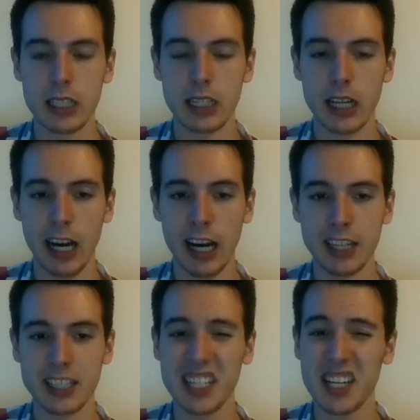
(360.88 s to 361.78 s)

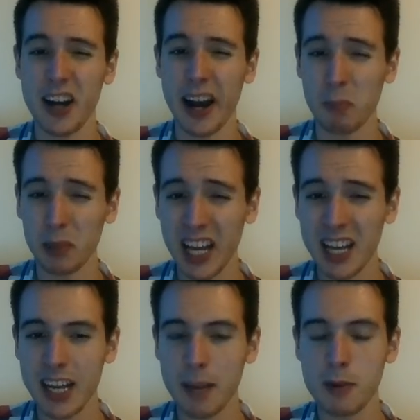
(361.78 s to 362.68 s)
And here I planned
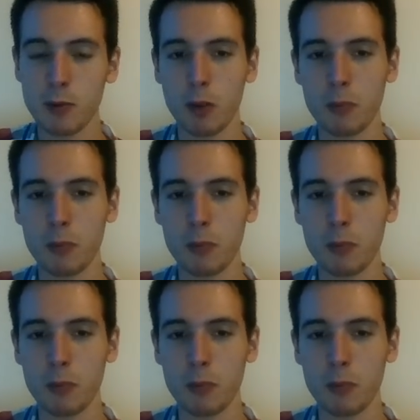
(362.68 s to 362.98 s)
knight b1,